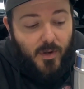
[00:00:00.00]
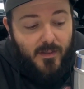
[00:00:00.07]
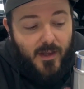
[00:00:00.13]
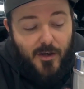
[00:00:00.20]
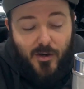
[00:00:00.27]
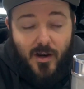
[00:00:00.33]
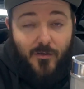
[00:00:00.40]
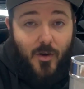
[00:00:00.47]
but
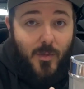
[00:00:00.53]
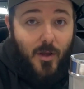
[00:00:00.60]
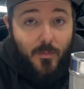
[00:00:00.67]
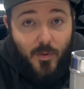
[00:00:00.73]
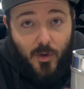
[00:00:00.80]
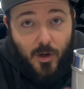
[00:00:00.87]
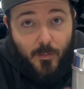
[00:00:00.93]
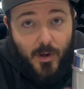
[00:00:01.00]
then you're never gonna be able
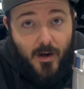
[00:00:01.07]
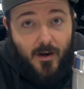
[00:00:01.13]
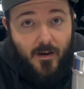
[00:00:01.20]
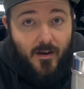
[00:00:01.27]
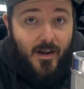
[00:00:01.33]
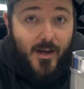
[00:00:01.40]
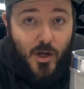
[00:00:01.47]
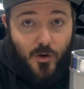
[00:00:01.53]
to pull it
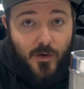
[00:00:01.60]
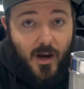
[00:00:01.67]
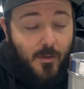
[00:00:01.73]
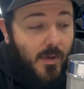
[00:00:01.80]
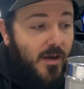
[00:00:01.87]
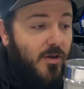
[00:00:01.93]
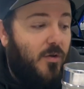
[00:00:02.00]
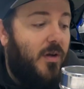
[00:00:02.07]
apart, and I don't
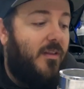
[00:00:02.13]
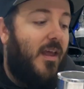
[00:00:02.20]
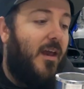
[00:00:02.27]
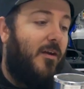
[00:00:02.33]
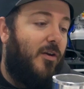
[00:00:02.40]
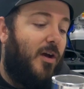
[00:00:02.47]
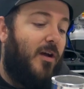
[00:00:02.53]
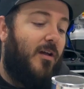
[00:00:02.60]
recommend doing
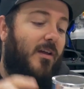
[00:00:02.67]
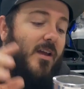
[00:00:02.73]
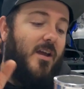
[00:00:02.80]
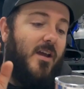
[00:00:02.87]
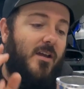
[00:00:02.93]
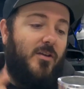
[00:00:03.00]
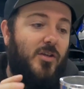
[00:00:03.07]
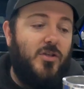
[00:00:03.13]
that at all.